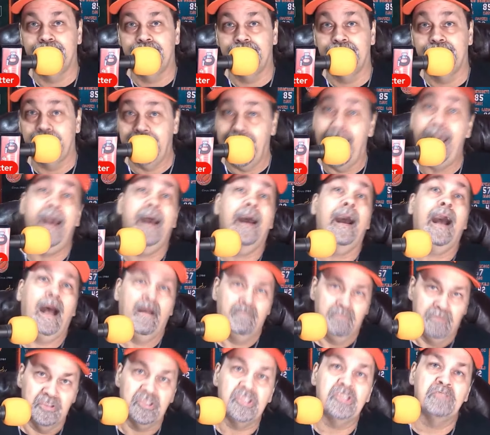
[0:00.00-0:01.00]
Yeah,
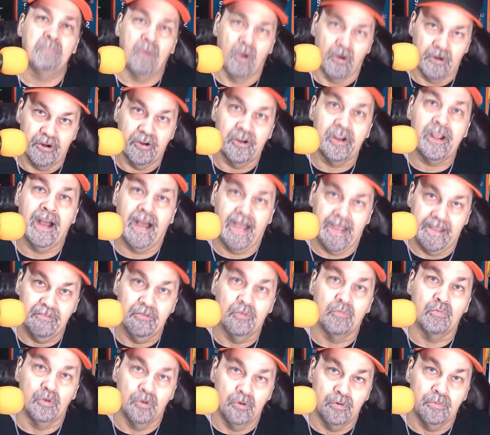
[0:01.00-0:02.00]
I'm the smarter guy in the
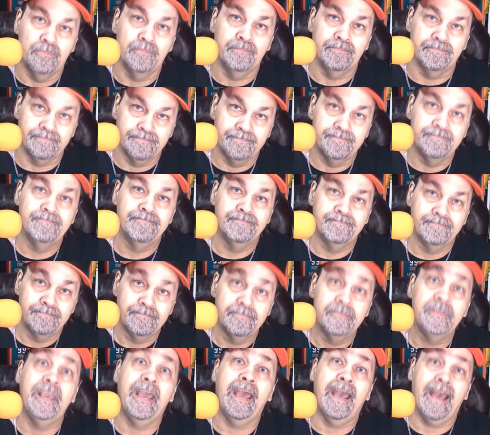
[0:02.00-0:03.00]
room.
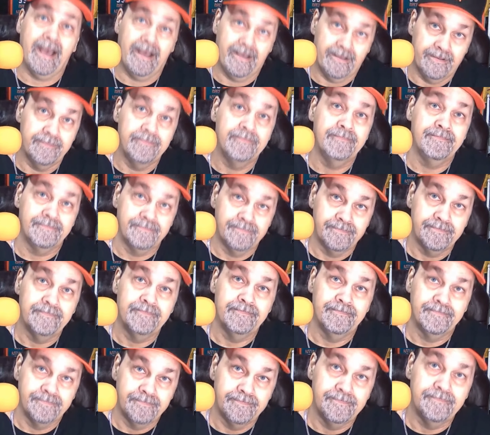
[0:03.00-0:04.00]
Yeah.
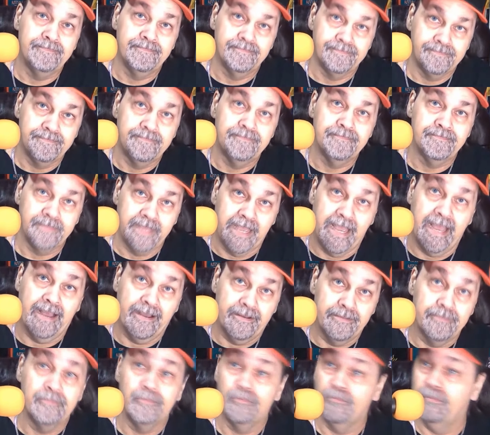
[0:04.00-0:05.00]
Yeah.
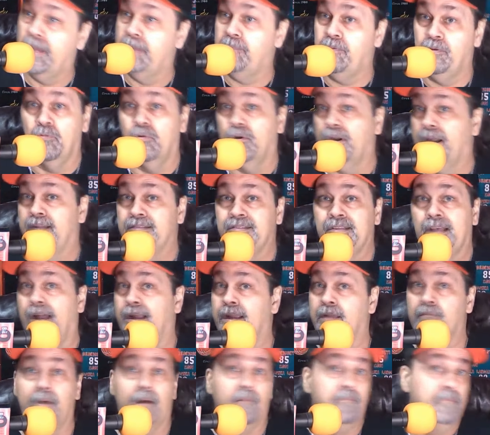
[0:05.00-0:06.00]
Maybe we're not
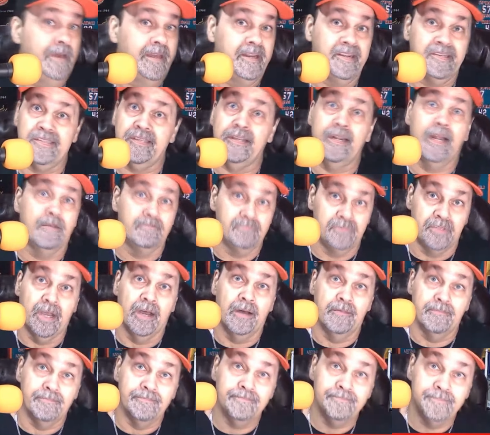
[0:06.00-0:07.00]
talking about medicine. I'm
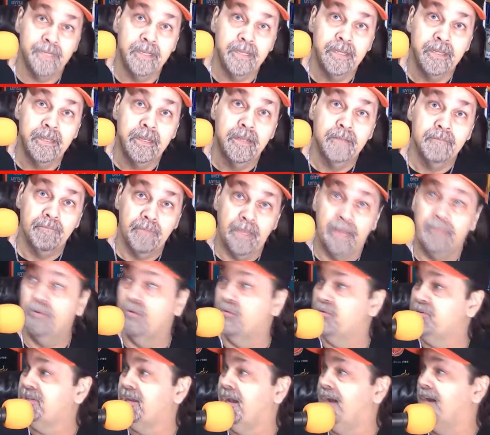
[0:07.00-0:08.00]
dumb. Maybe
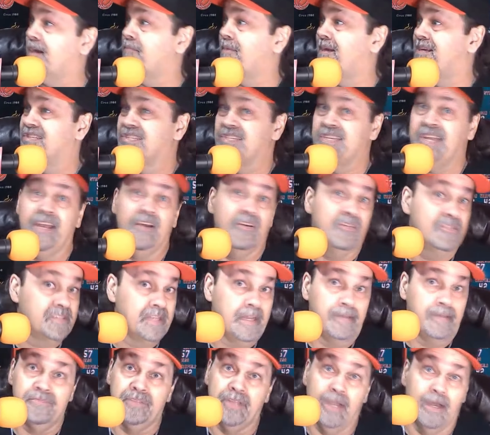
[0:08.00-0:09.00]
we're talking about sales.
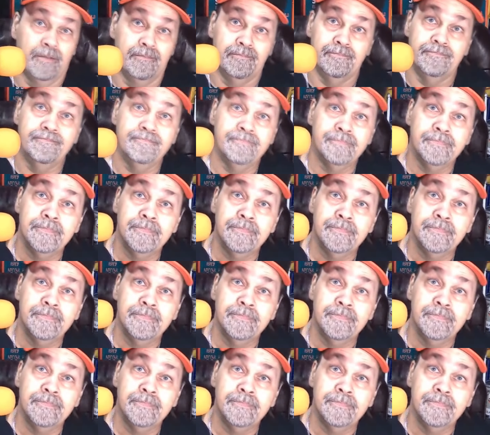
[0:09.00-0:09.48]
I'm dumb.